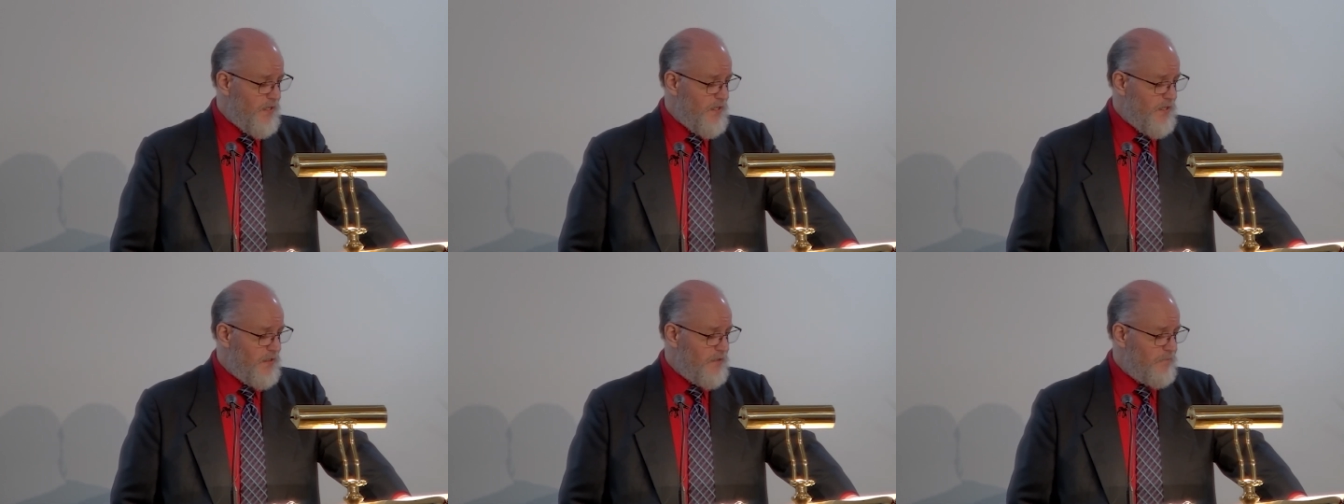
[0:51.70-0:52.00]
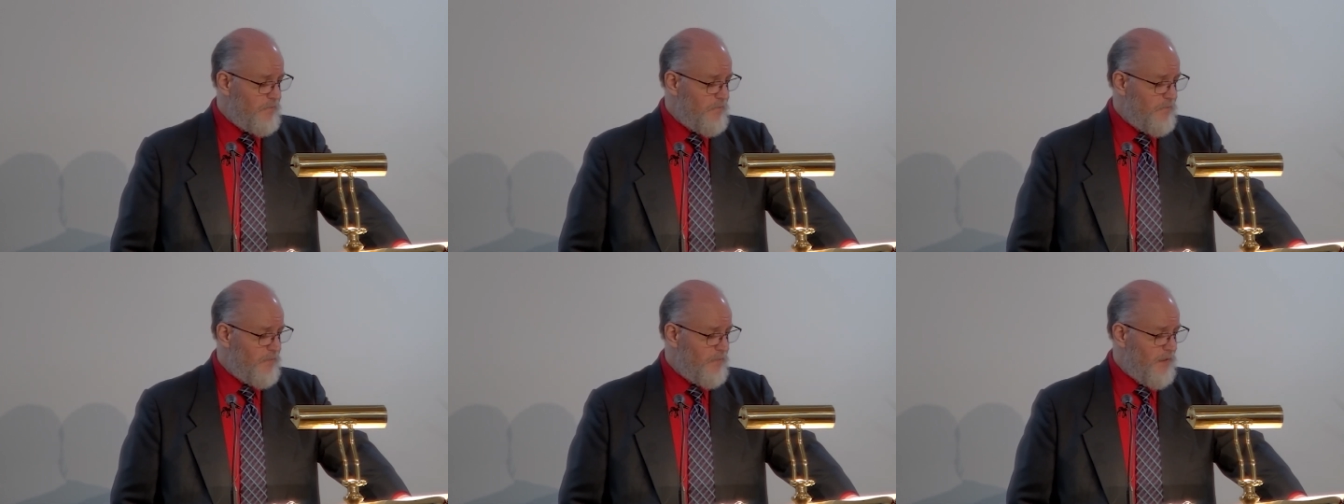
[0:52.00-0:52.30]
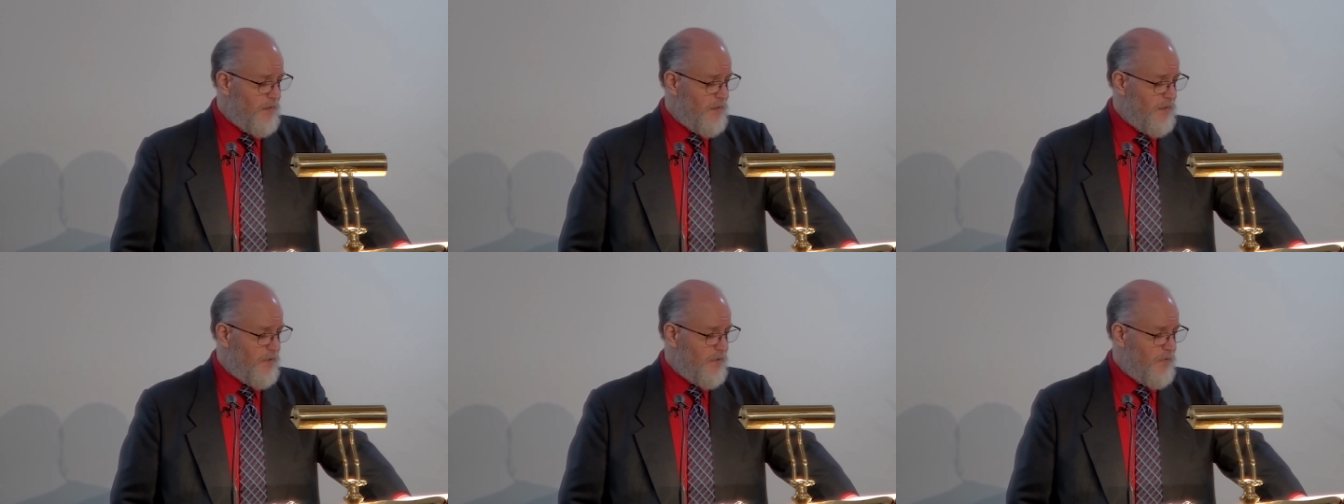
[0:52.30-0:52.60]
the
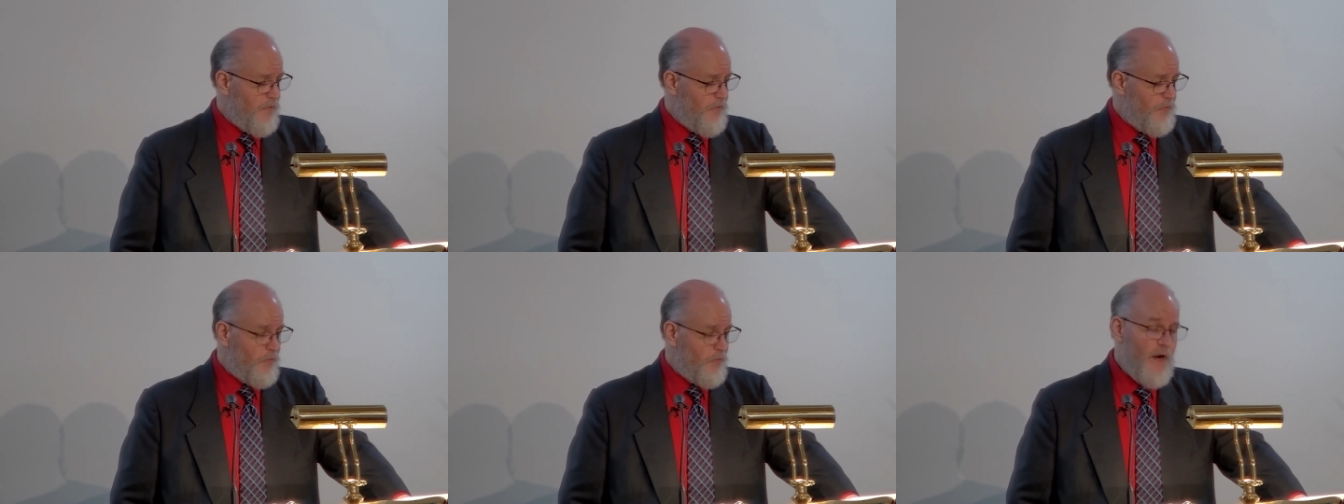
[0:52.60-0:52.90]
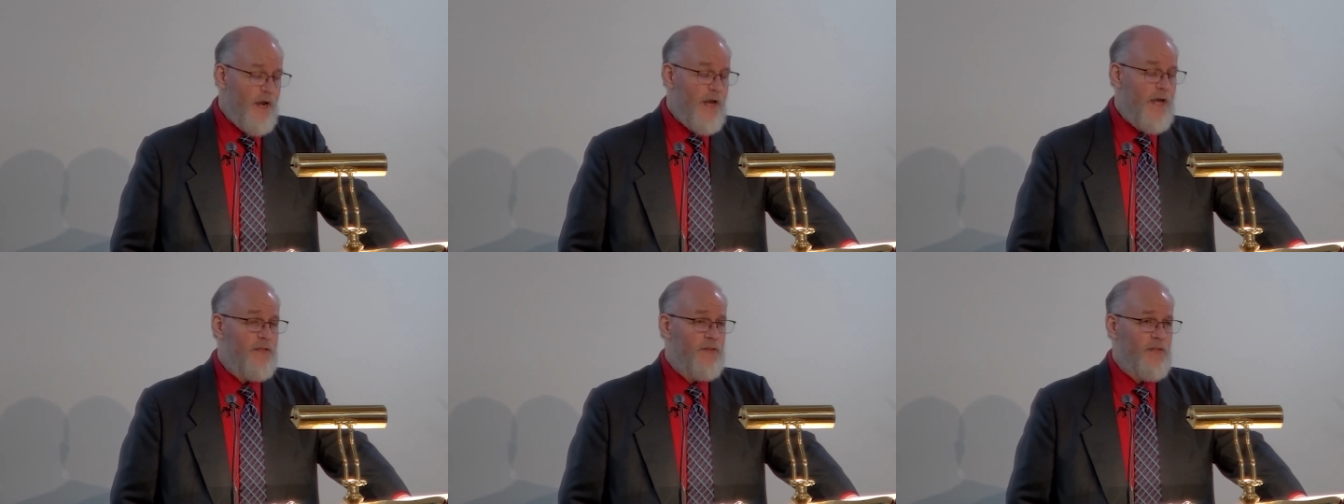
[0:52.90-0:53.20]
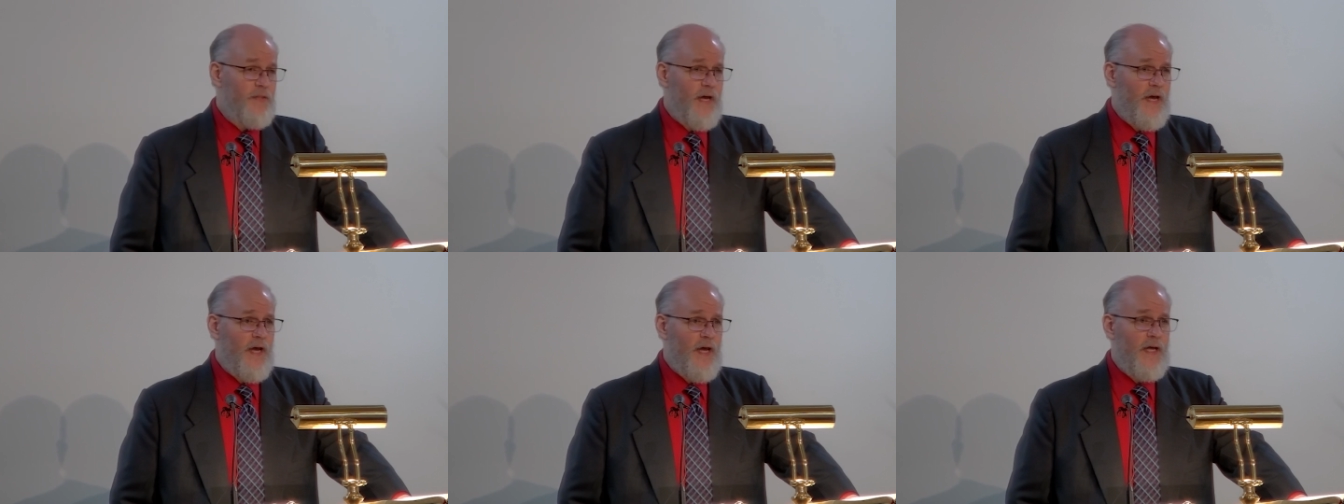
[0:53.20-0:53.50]
uh, threat
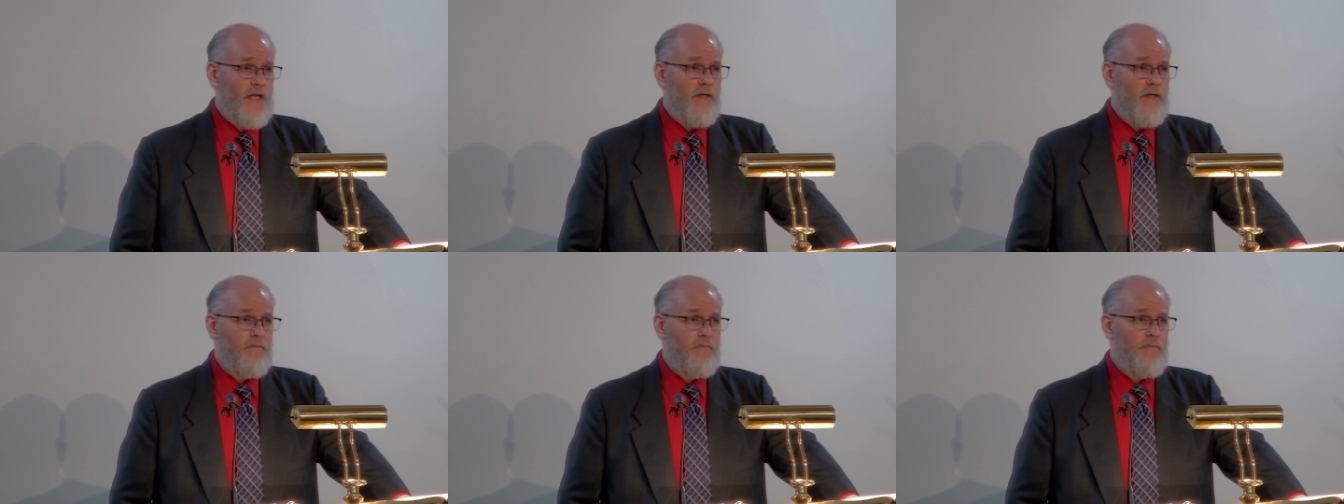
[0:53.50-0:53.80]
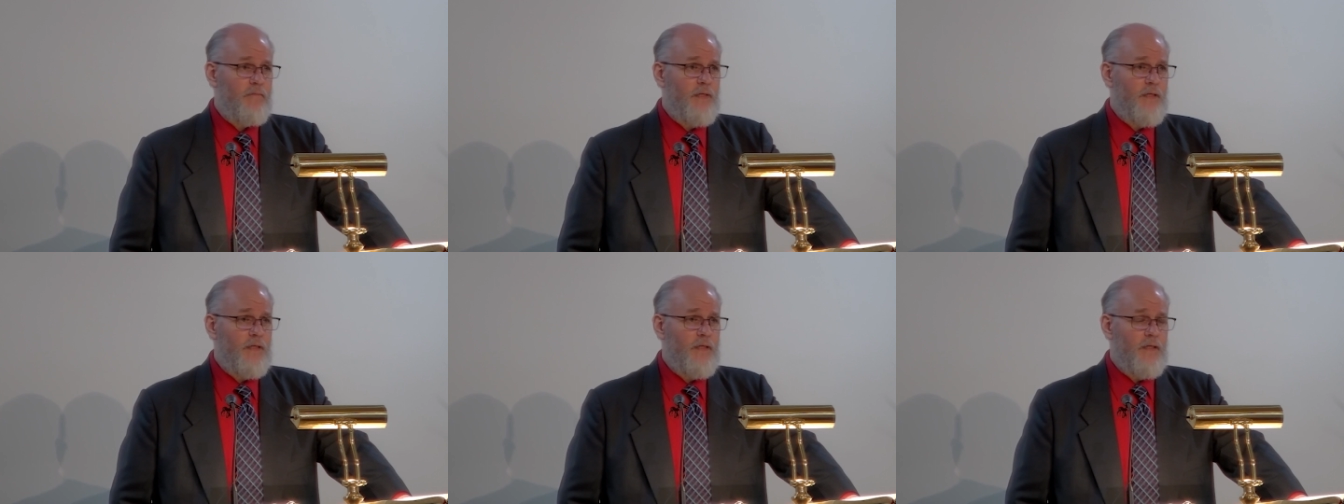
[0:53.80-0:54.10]
that